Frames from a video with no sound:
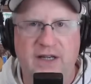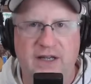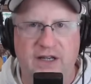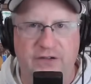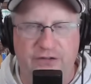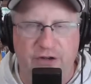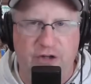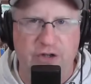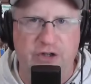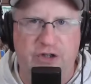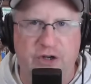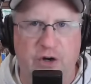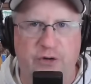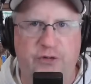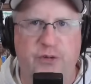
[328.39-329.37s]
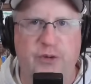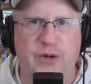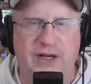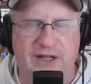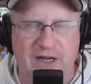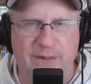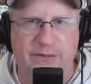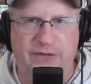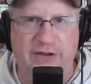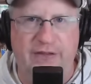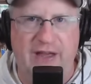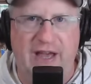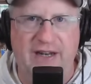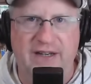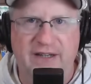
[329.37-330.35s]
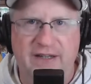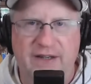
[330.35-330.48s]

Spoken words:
is a good coach when it comes to that.